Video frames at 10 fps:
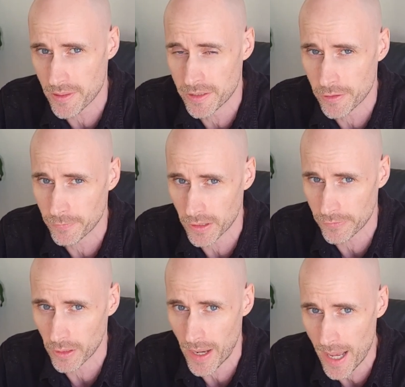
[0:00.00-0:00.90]
in your
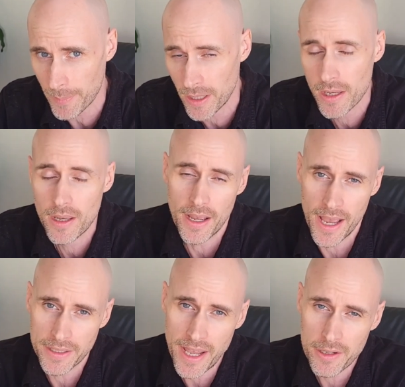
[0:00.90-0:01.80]
Flutterflow app
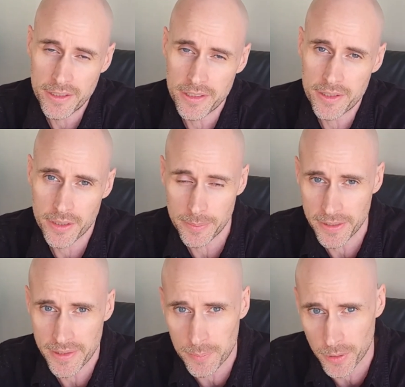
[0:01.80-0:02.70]
and how to
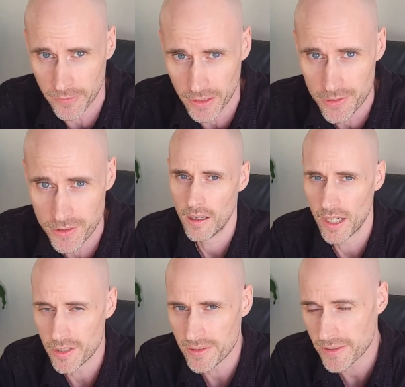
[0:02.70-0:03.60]
distribute this privilege.
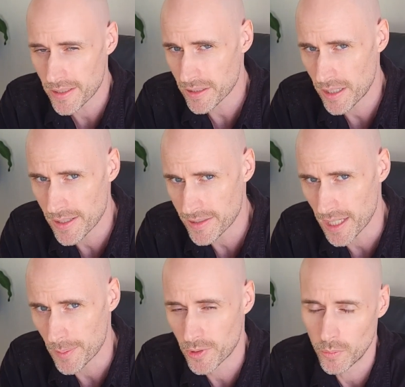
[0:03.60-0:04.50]
And using this
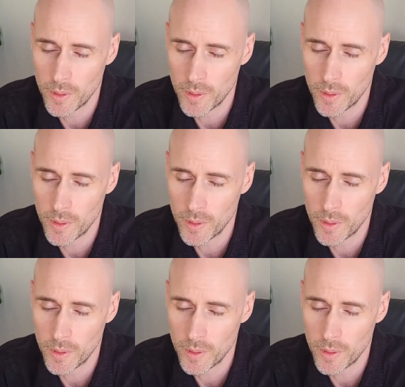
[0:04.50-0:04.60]
concept, we'll